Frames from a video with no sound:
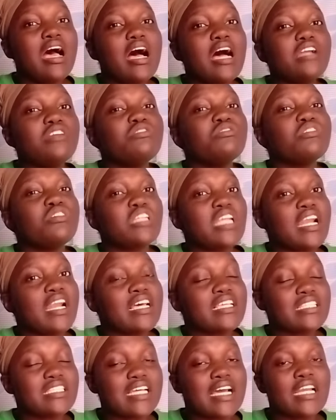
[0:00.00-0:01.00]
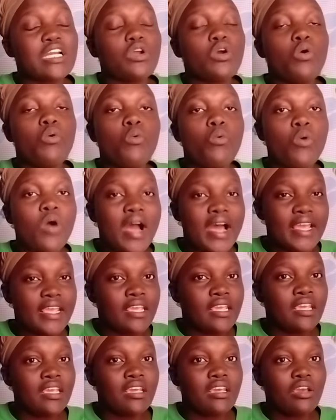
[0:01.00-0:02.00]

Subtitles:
I do not understand why